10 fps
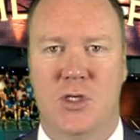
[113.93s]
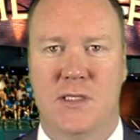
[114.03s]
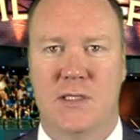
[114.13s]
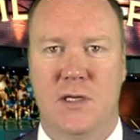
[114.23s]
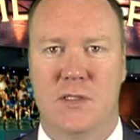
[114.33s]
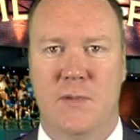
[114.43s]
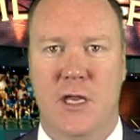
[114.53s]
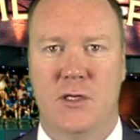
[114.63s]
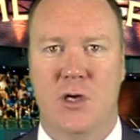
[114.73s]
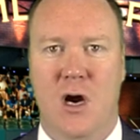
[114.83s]
exclusively
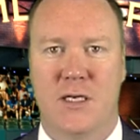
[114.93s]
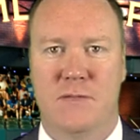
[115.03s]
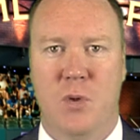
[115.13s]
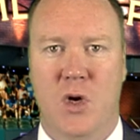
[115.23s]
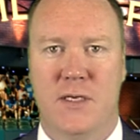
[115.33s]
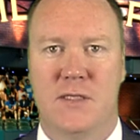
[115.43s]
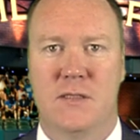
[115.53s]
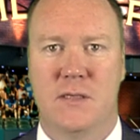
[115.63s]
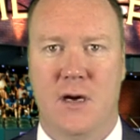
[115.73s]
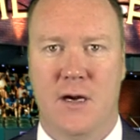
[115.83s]
at
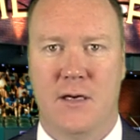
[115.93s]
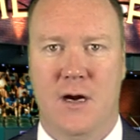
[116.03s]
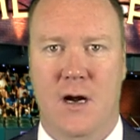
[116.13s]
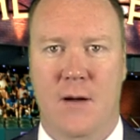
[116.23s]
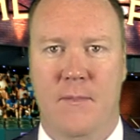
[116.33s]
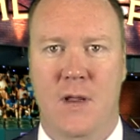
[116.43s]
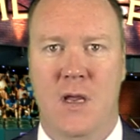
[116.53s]
DocSports.com.